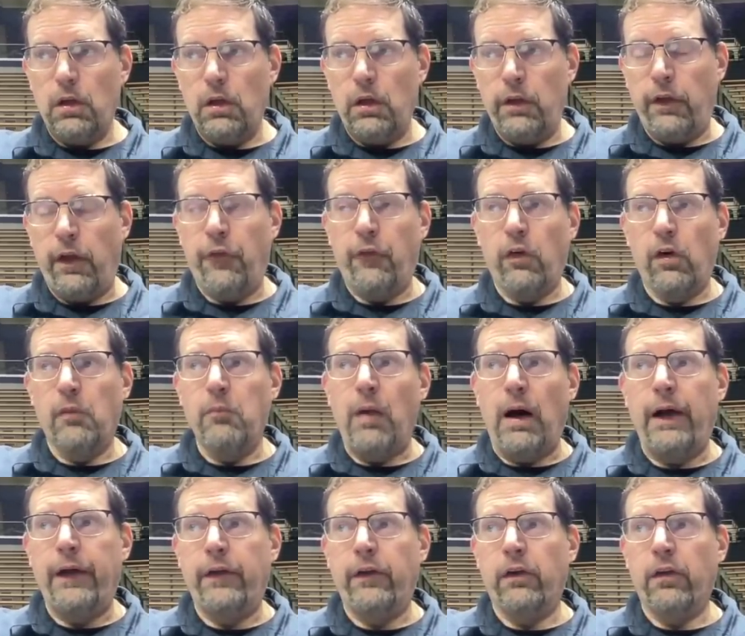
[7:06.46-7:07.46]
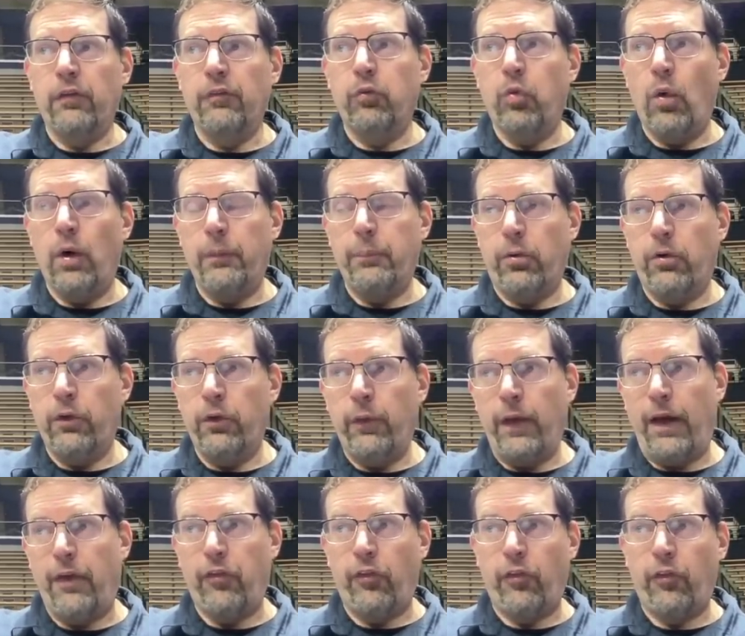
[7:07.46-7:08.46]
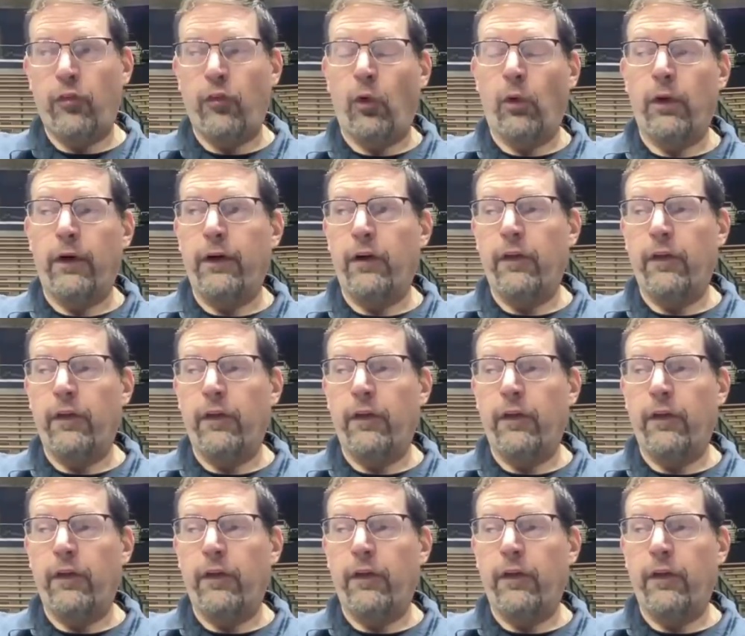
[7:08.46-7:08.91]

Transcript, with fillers: another reminder of what Purdue has in store